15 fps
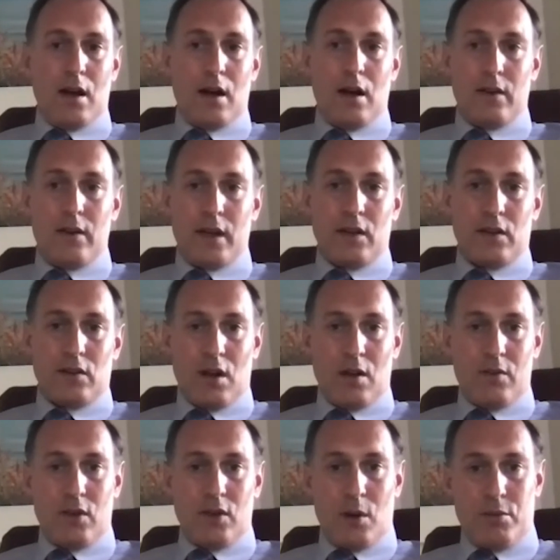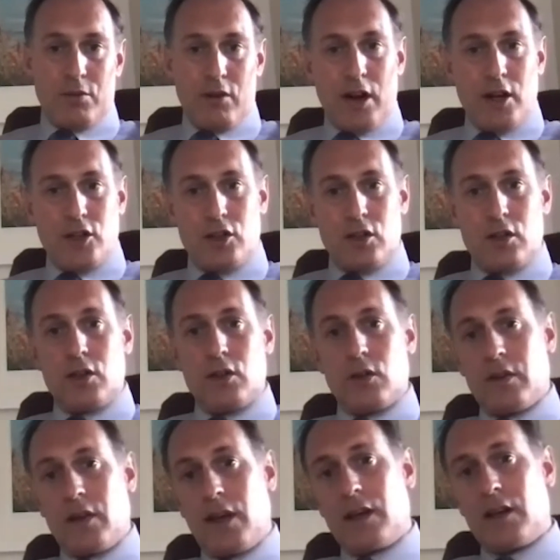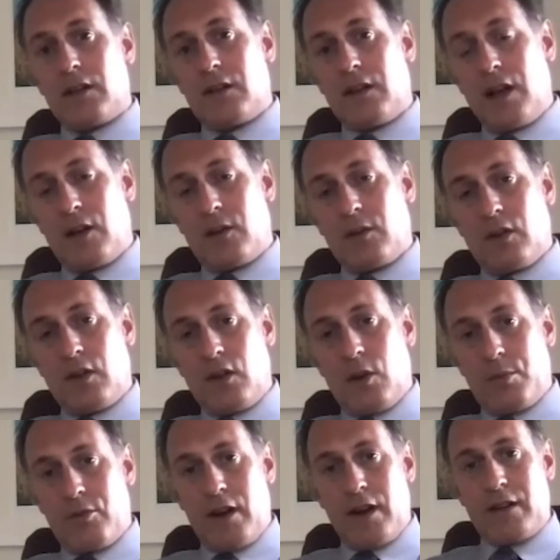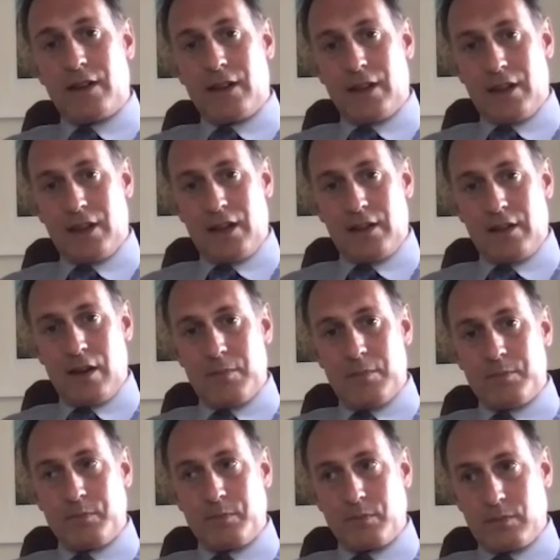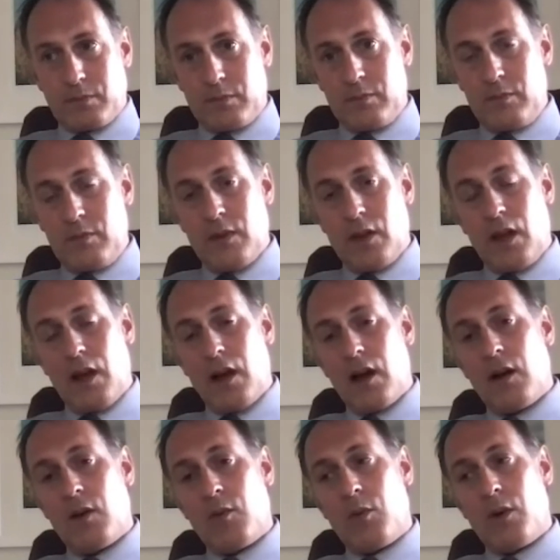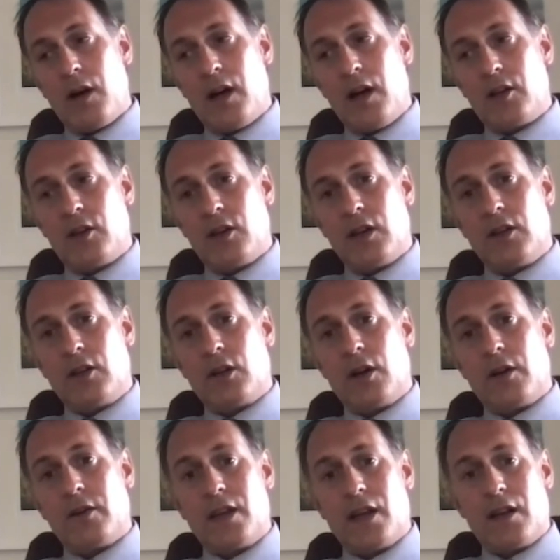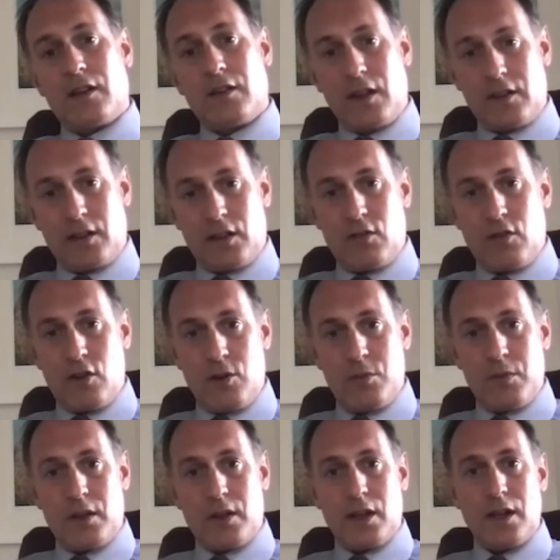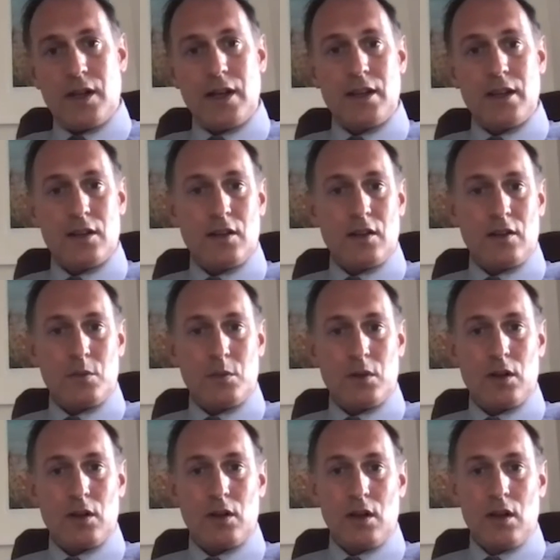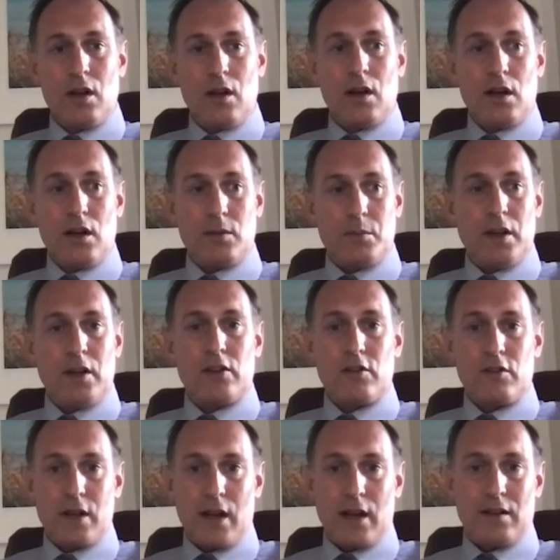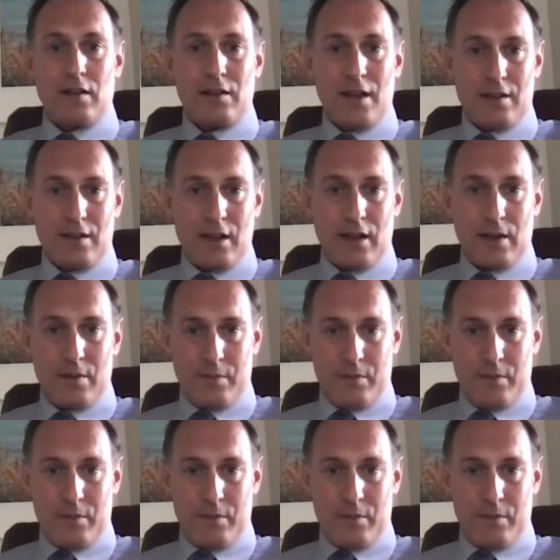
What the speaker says: And then it's time for the operation. You're taken down to the operating theatre, where you go into the anaesthetic room, and the anaesthetist will administer an anaesthetic.